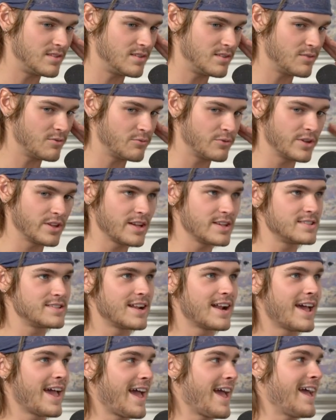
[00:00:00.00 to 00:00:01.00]
Realized that
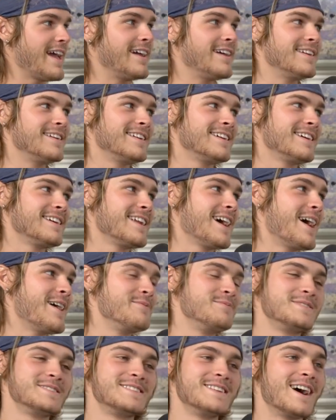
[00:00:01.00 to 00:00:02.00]
I hated it. I'm
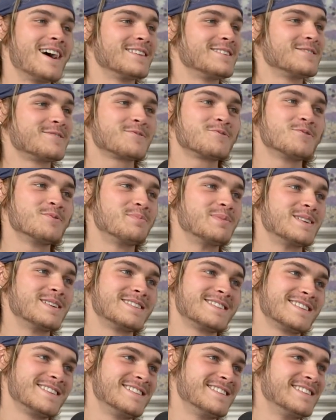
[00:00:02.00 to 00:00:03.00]
just not a school
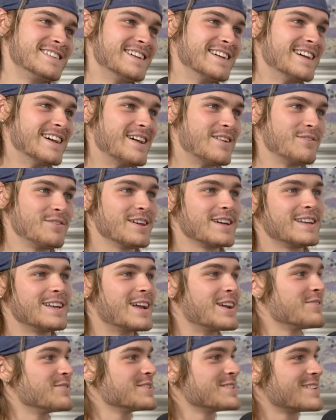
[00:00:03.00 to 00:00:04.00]
person. I feel like
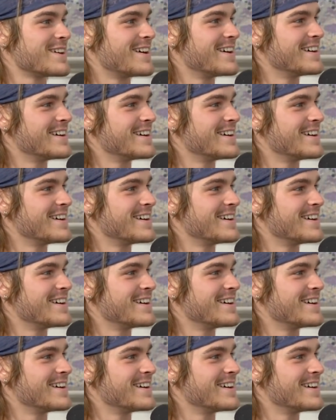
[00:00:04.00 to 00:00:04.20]
none of us are.